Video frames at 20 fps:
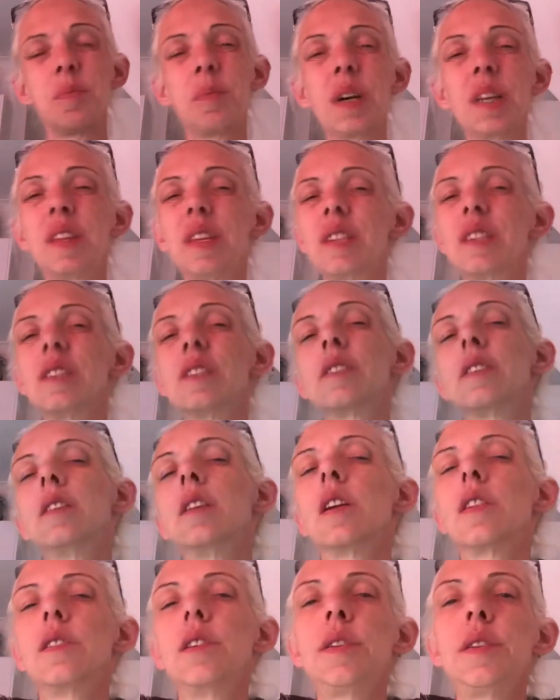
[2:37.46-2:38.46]
But this is
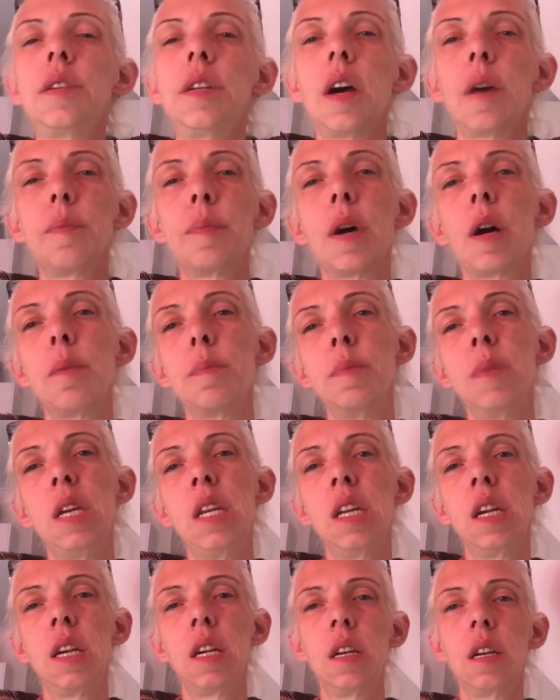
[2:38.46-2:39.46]
another step up,
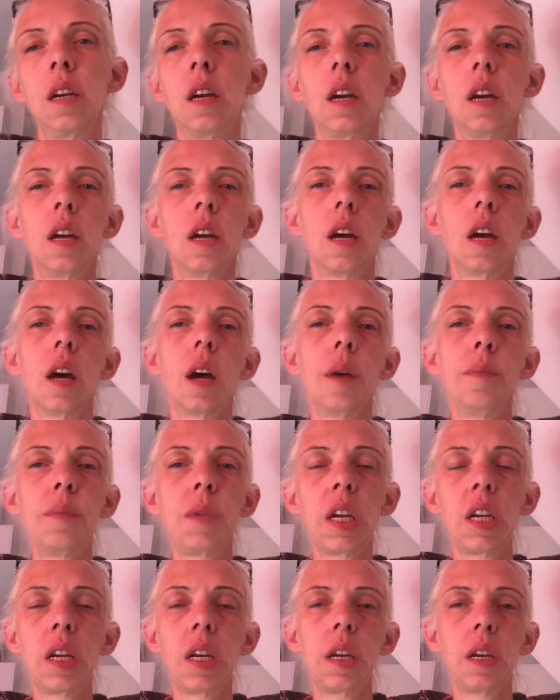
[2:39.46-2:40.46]
meaning I'm
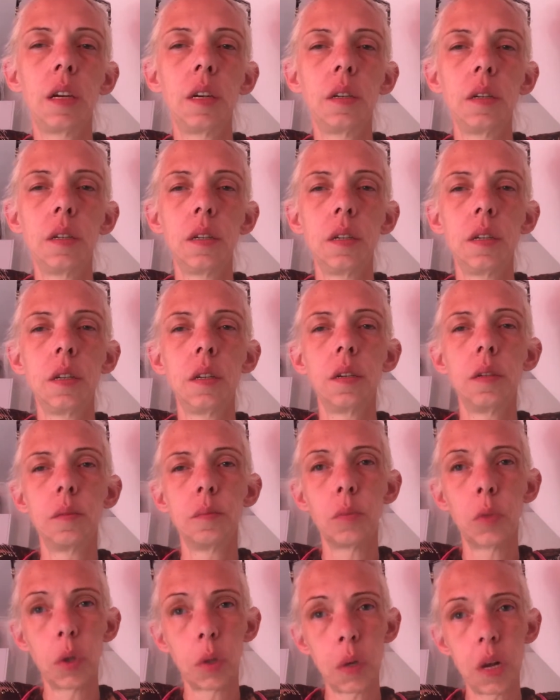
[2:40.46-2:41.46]
getting
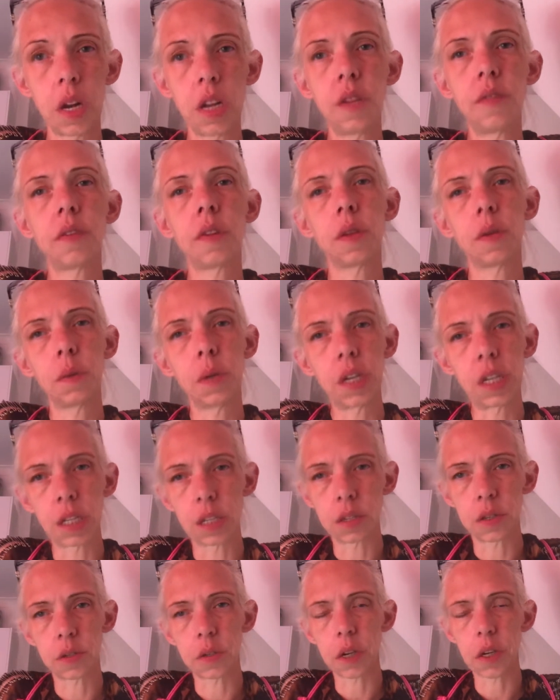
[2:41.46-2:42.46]
more ready for the
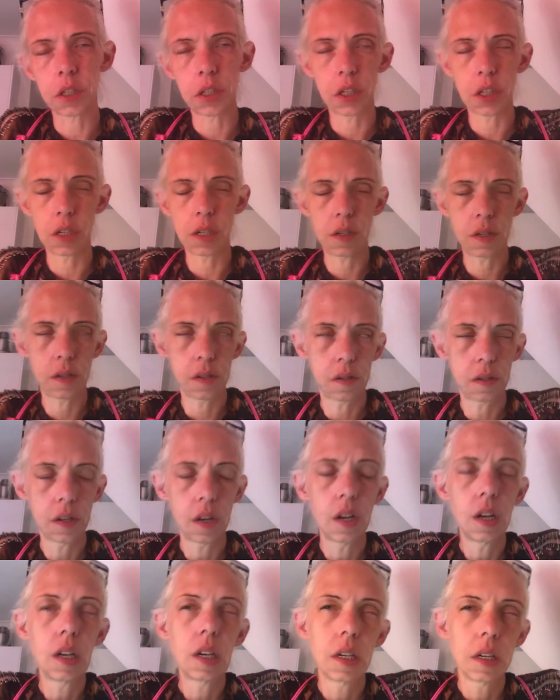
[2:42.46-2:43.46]
reconstruction.
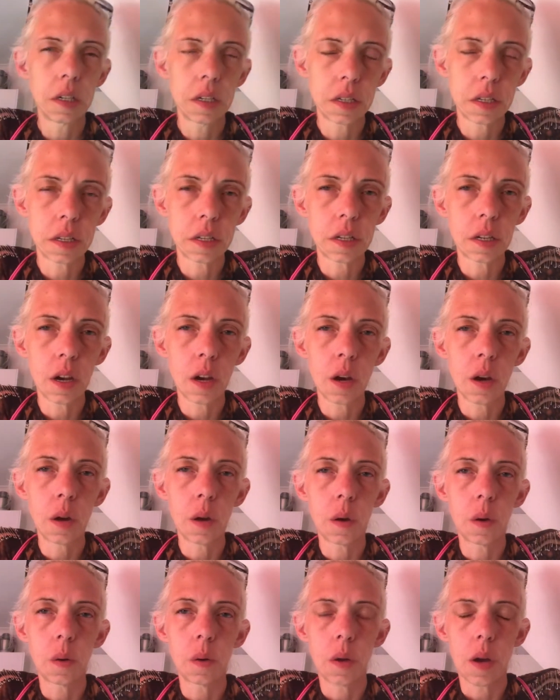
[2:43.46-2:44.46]

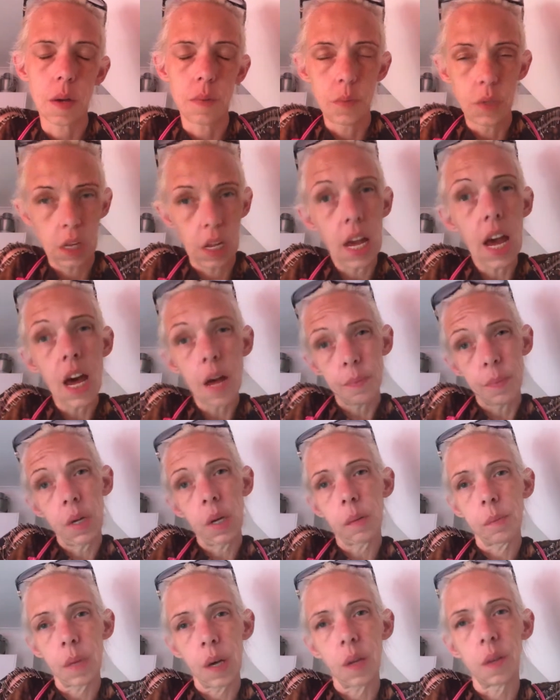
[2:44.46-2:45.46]
So I'm really happy
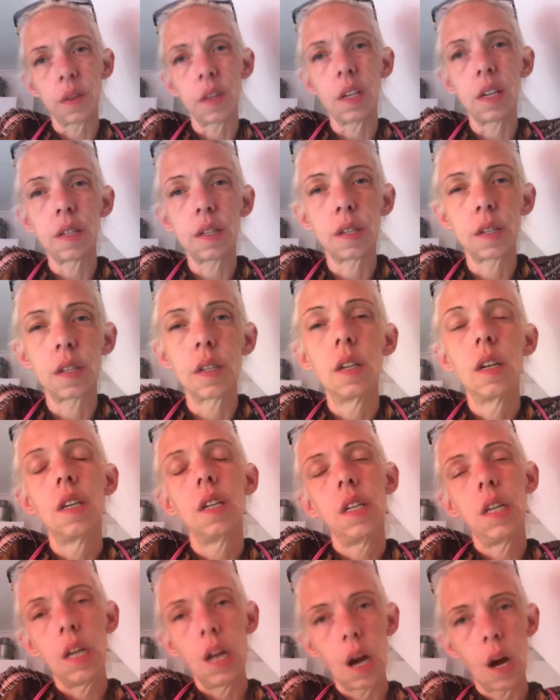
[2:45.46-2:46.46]
about this.
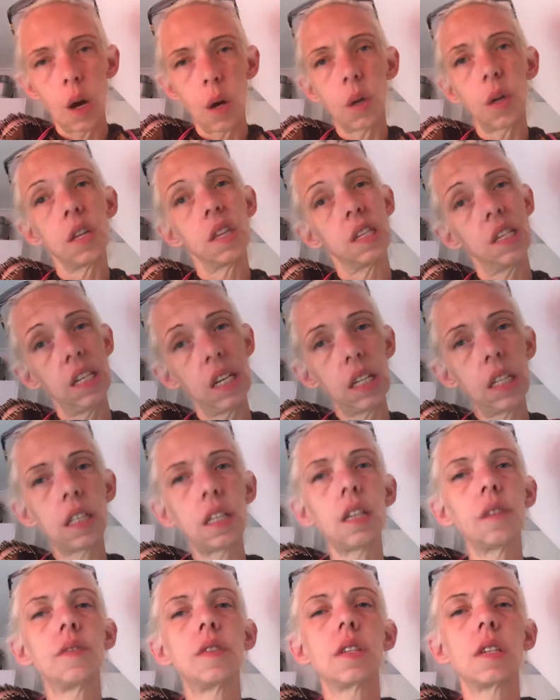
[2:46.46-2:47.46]
Now, the
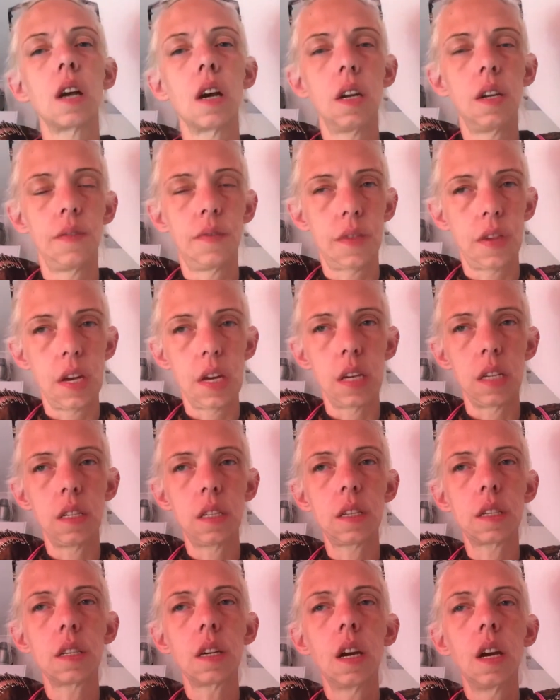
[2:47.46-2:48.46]
negative side of
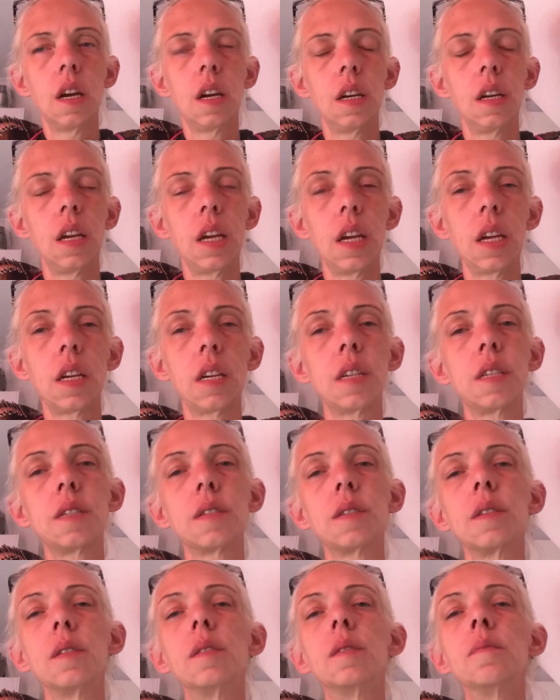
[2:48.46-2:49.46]
things
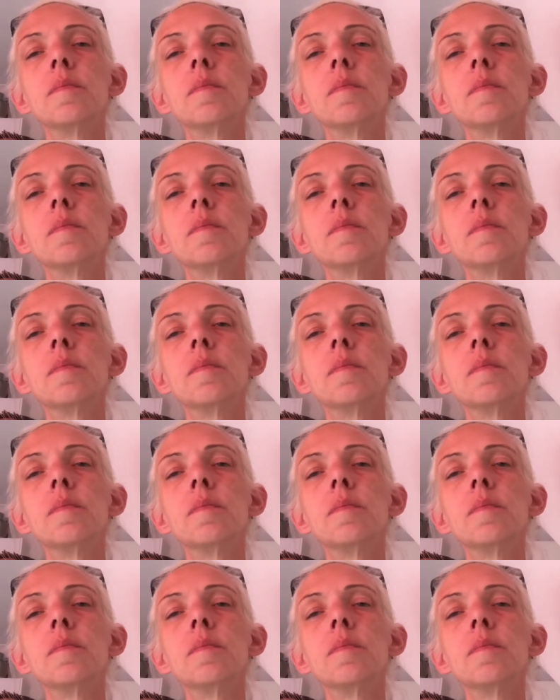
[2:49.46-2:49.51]
is